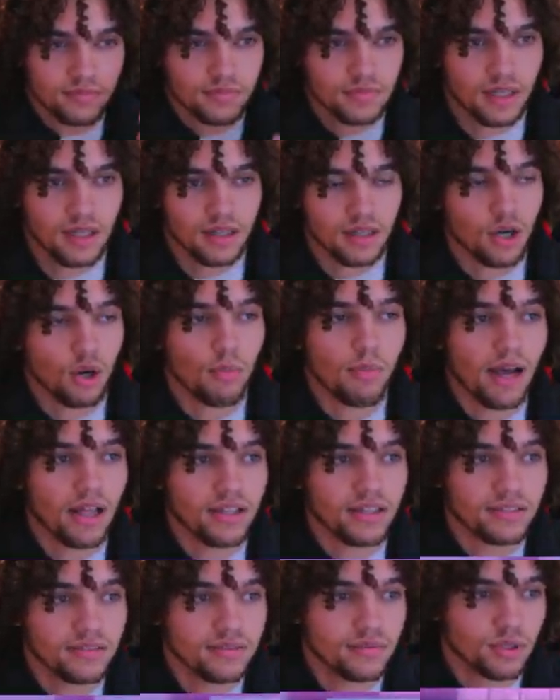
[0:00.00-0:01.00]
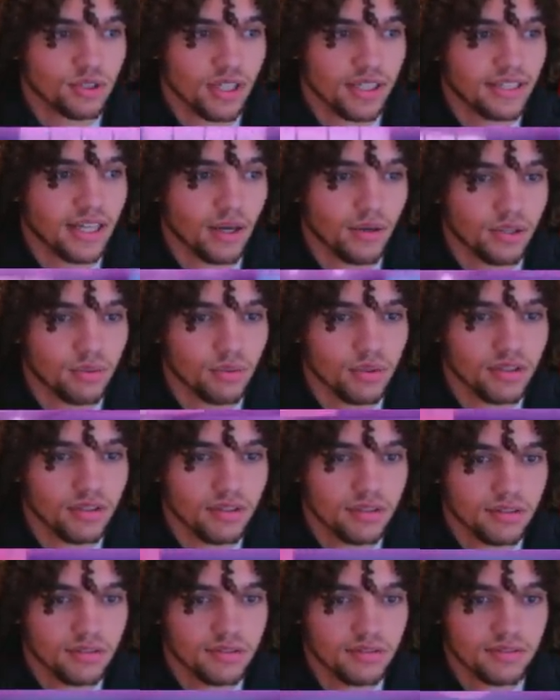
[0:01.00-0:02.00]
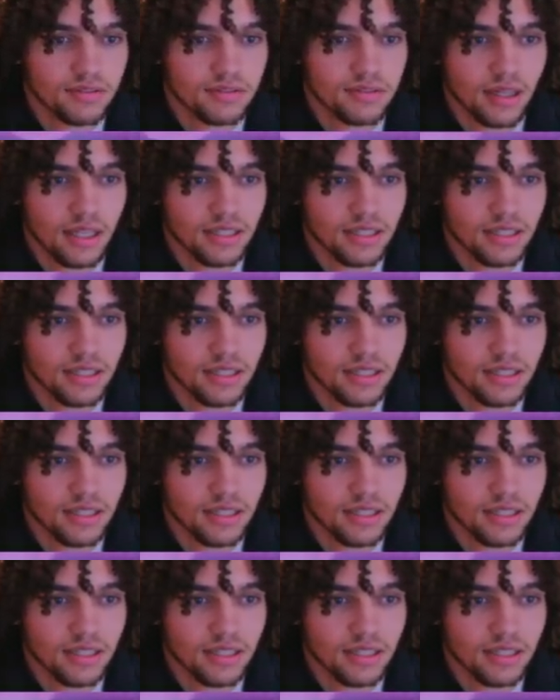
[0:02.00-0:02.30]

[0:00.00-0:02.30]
Cobalion, which I doubt he would at